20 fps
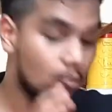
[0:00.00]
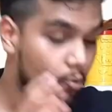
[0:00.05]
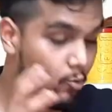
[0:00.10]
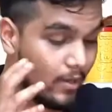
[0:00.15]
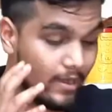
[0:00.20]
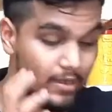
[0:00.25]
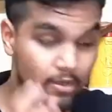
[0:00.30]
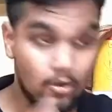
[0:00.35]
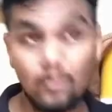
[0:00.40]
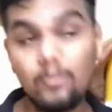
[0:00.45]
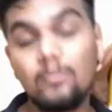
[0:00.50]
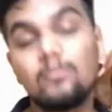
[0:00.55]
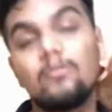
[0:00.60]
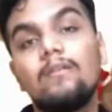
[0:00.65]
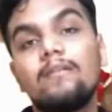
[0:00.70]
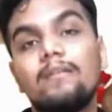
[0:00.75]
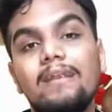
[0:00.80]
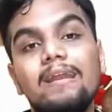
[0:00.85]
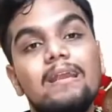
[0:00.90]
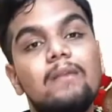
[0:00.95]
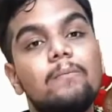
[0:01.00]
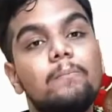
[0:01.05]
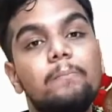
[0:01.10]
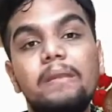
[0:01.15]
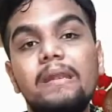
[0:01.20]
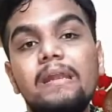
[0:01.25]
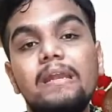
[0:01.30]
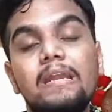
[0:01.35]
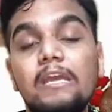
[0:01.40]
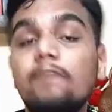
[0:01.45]
cannot tolerate
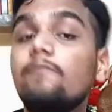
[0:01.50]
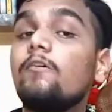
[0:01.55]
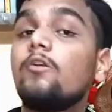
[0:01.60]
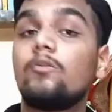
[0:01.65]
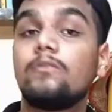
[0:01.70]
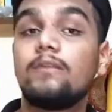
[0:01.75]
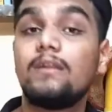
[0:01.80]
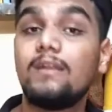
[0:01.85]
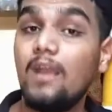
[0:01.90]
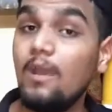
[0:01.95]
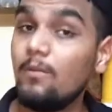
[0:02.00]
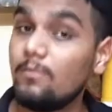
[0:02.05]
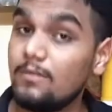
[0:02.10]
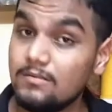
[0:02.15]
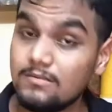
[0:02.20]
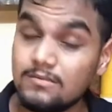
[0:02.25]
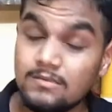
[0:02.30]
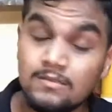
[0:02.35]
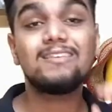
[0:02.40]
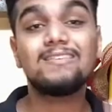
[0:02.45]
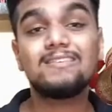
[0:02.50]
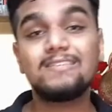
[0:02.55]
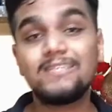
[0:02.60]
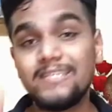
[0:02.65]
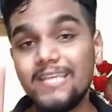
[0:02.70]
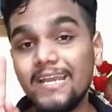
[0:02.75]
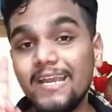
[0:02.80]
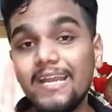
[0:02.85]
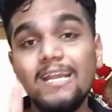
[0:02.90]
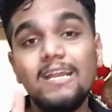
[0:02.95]
meat even on their tables. The
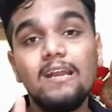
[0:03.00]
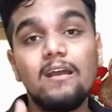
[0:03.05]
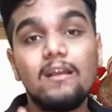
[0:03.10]
second